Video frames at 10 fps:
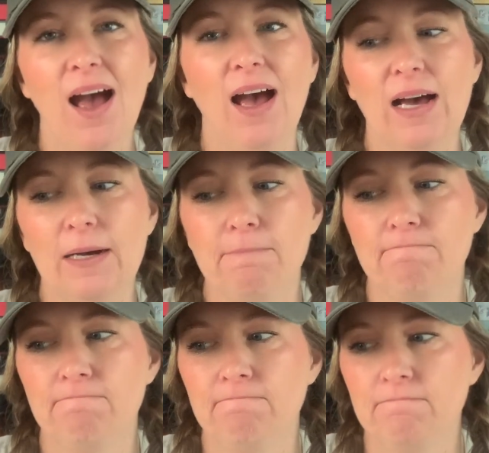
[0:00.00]

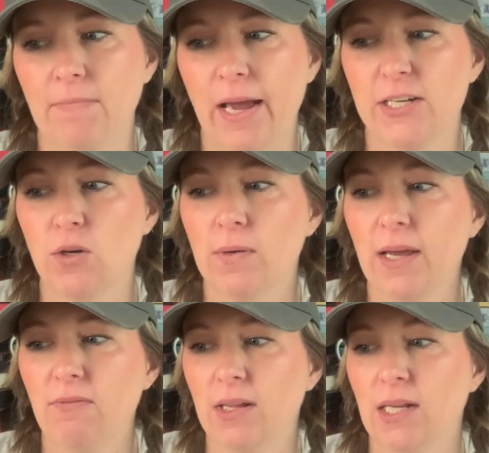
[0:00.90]
I don't
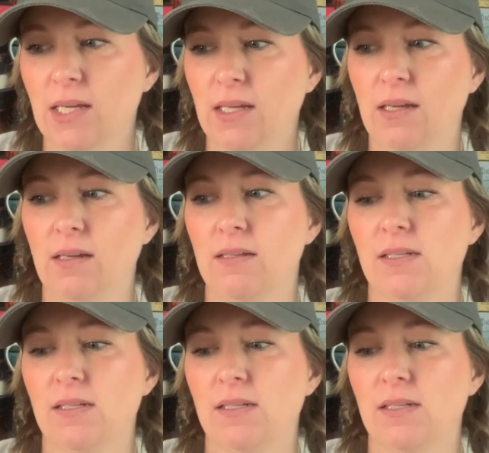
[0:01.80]
have any